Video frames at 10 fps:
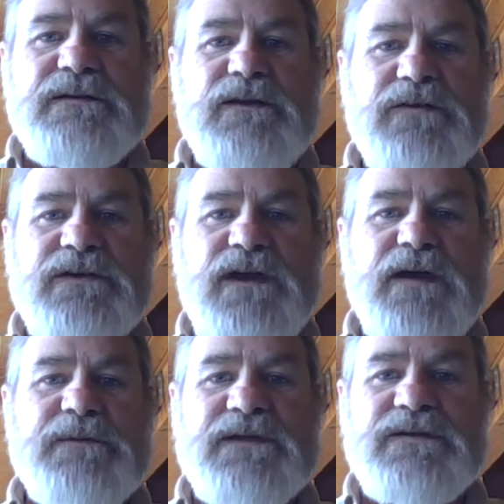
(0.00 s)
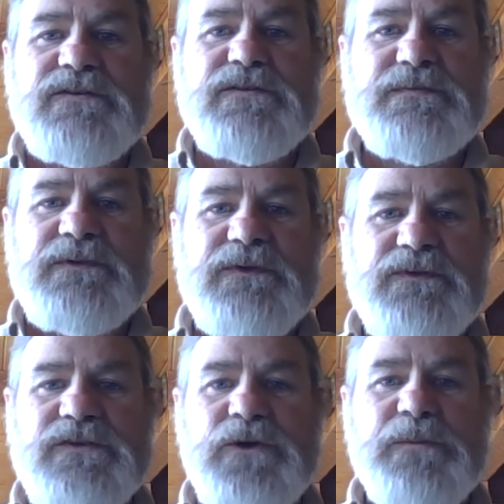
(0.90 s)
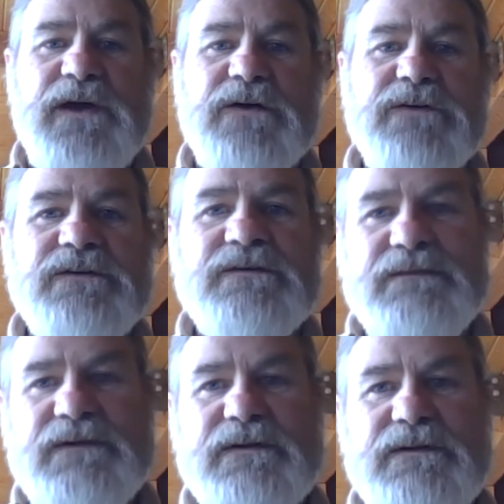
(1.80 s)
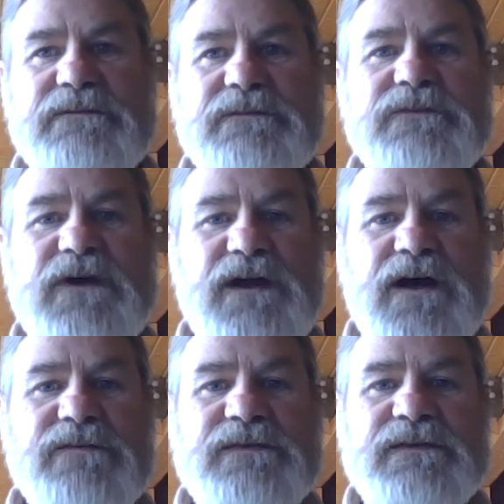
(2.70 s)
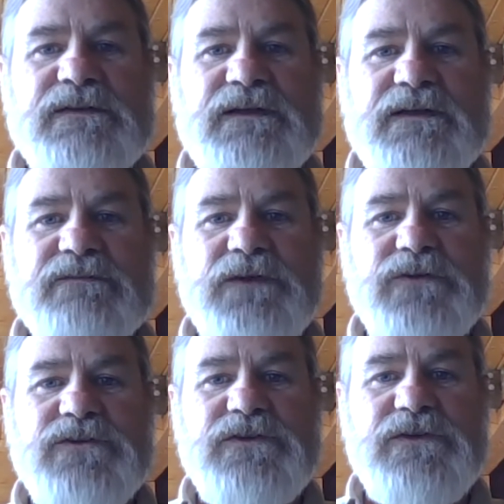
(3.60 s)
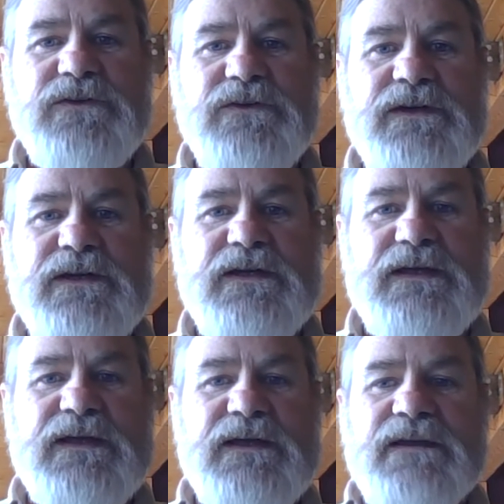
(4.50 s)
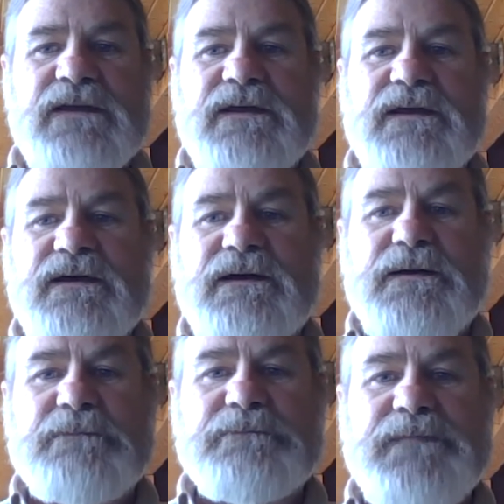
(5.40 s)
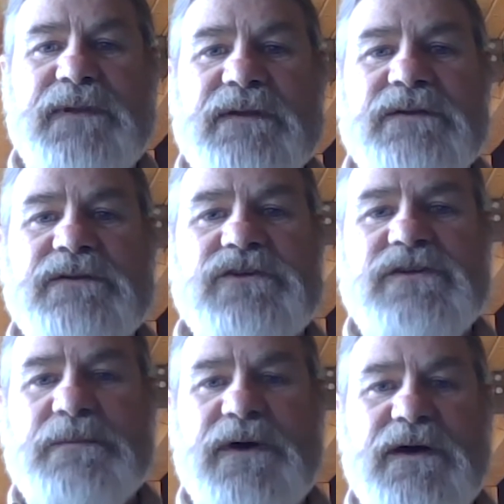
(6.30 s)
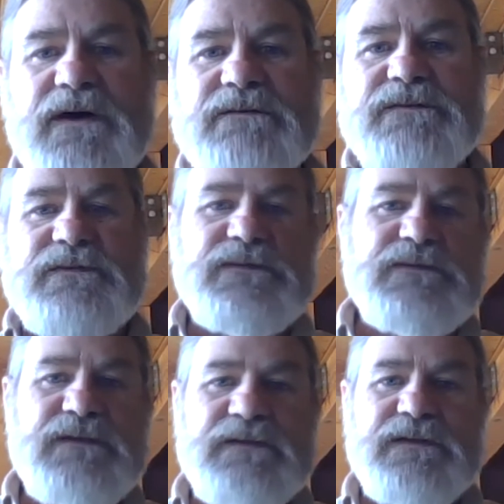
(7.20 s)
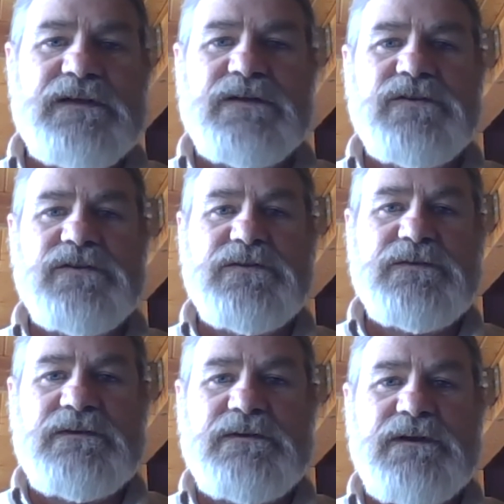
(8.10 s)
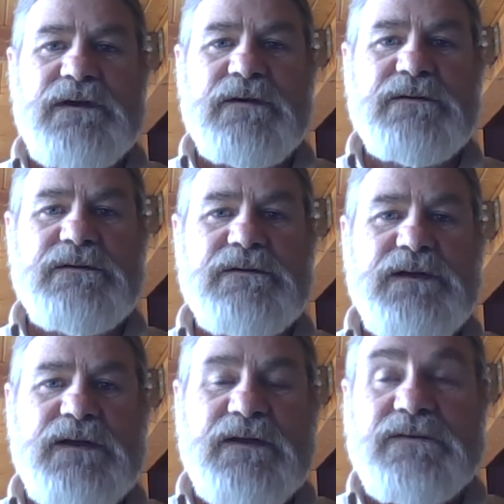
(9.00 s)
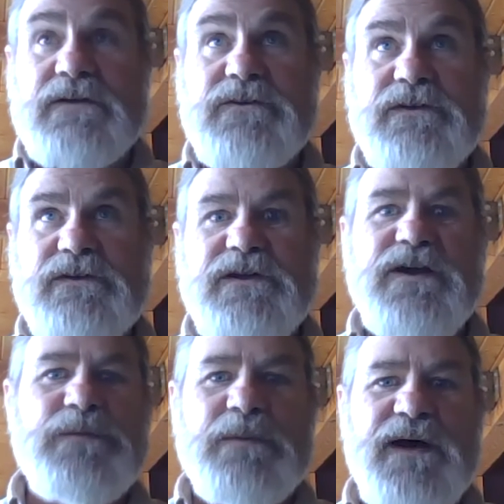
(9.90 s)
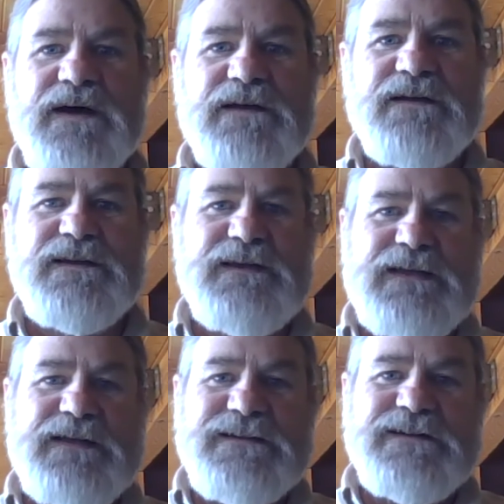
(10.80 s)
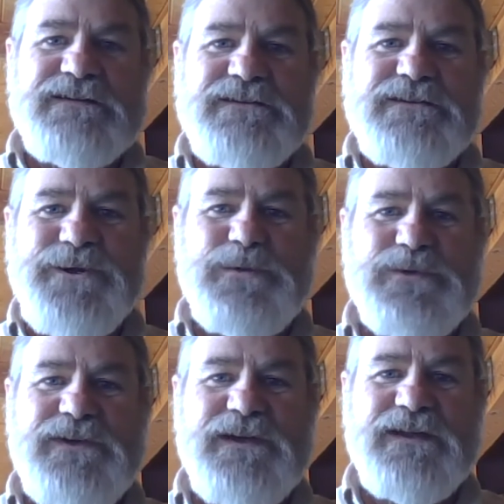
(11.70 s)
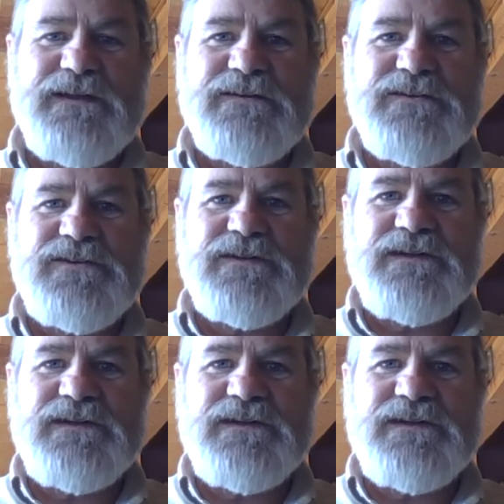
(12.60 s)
over time it gets snow melt and runoff, and it flows into the creek. And just above these, it's actually the terrible mine, these terrible tailings.